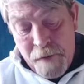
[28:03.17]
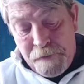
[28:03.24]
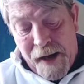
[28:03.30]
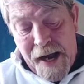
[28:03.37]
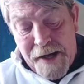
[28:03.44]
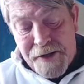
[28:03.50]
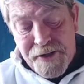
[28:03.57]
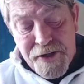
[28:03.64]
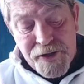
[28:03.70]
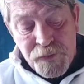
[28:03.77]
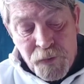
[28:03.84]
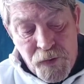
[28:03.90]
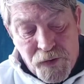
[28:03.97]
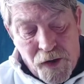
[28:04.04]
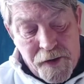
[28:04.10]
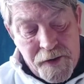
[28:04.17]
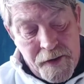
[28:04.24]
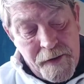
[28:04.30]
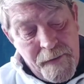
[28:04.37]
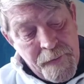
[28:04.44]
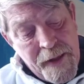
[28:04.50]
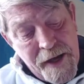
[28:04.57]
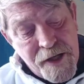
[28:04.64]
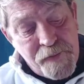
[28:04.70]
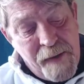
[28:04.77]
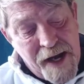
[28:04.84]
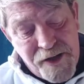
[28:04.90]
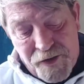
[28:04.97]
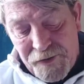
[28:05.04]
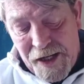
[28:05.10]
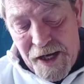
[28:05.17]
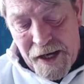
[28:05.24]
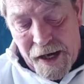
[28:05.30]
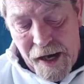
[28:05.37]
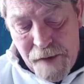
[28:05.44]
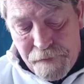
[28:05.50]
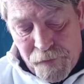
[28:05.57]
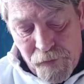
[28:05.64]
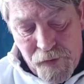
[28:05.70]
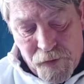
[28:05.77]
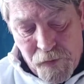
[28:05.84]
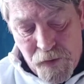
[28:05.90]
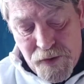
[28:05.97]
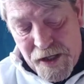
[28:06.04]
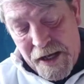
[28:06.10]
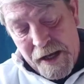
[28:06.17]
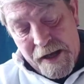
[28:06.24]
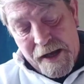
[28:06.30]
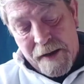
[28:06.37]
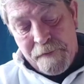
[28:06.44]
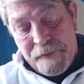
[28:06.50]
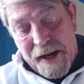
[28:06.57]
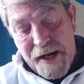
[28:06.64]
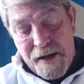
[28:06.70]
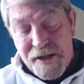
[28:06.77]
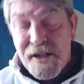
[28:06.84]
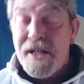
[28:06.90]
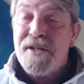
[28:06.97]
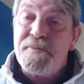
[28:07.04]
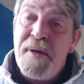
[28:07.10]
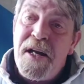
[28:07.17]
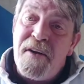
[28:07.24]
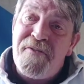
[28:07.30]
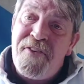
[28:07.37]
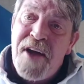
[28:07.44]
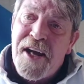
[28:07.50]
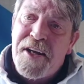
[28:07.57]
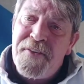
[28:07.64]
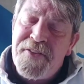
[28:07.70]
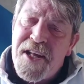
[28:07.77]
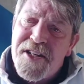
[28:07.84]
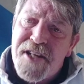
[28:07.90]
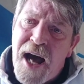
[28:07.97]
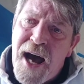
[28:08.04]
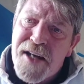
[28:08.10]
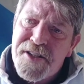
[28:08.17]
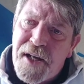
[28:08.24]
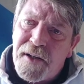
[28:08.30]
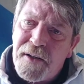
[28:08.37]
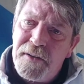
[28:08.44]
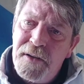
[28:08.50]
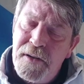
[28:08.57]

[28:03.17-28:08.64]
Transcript: Brexit's no done. Especially D&I protocols. And Brexit's been a fucking disaster.